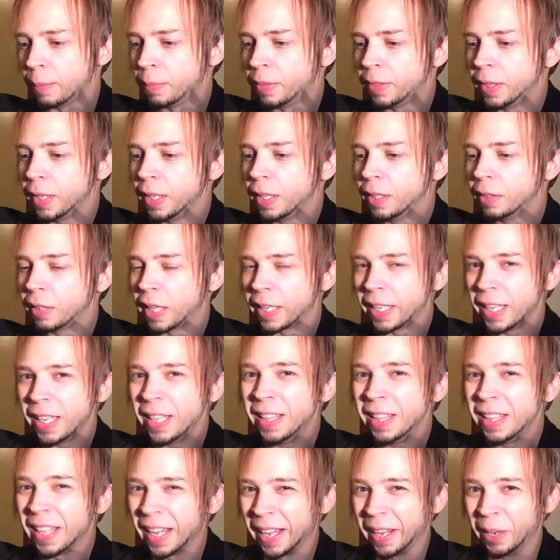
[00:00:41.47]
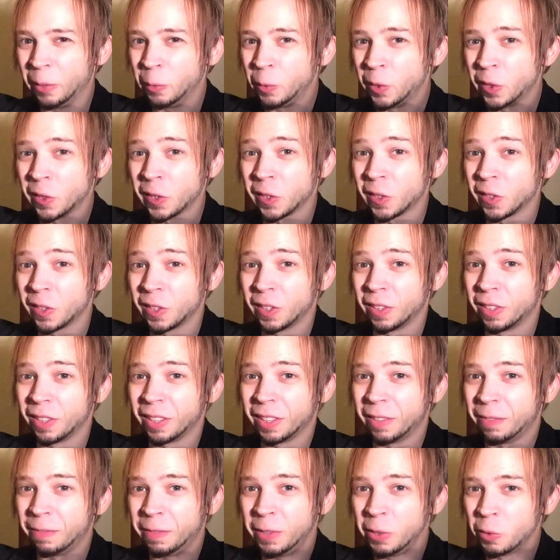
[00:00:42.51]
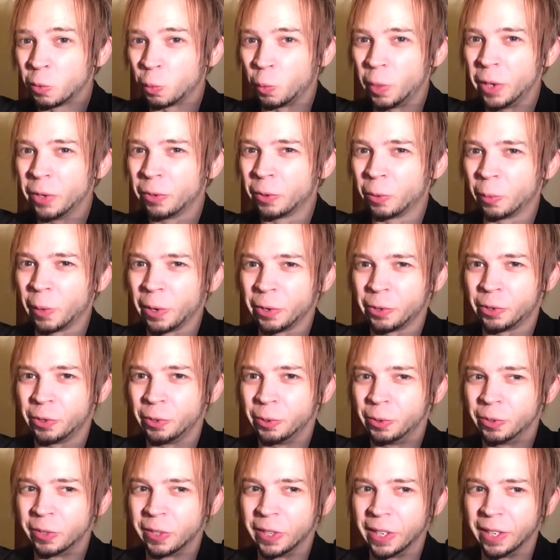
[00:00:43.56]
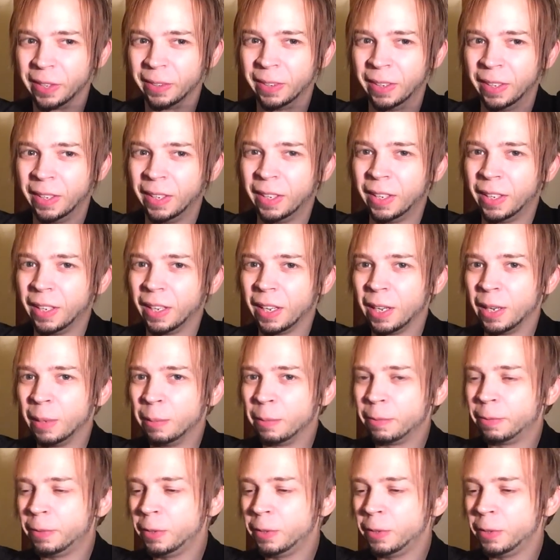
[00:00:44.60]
thinking like in the house, it feels weird to wear shoes now.